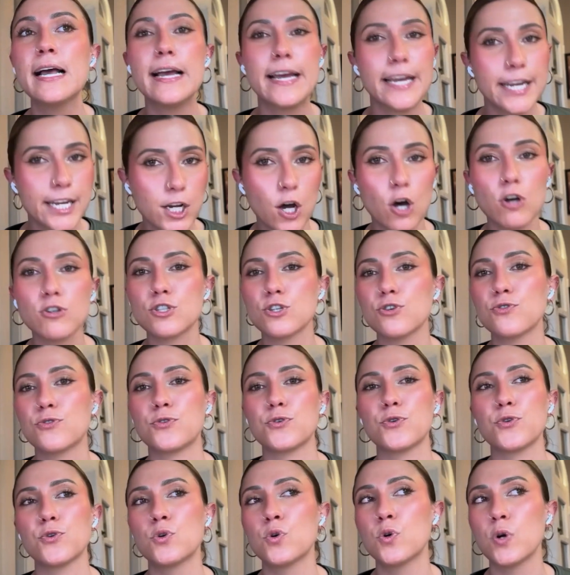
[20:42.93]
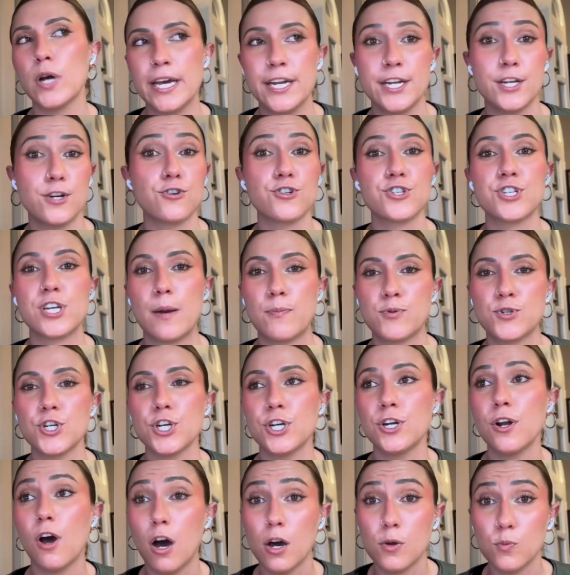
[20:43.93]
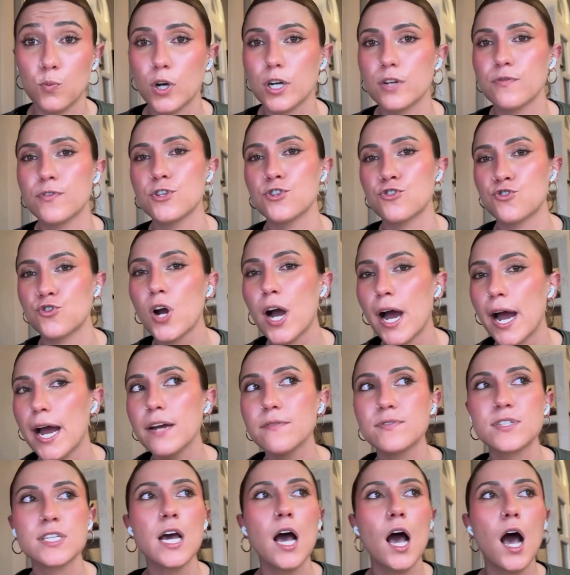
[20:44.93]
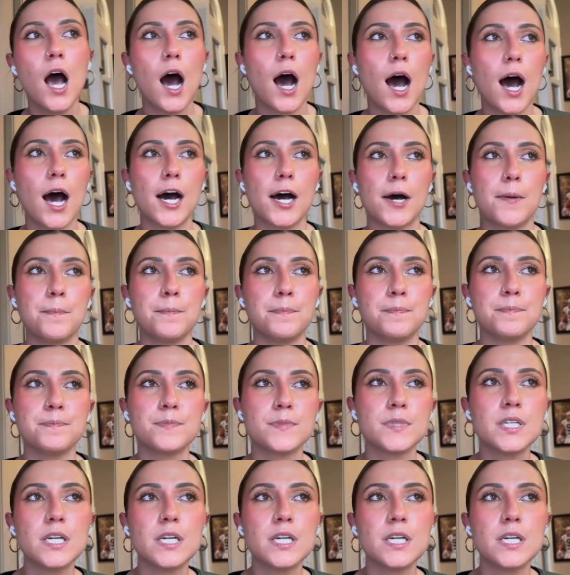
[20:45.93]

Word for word: He also threw an interception on one of his drives. Um,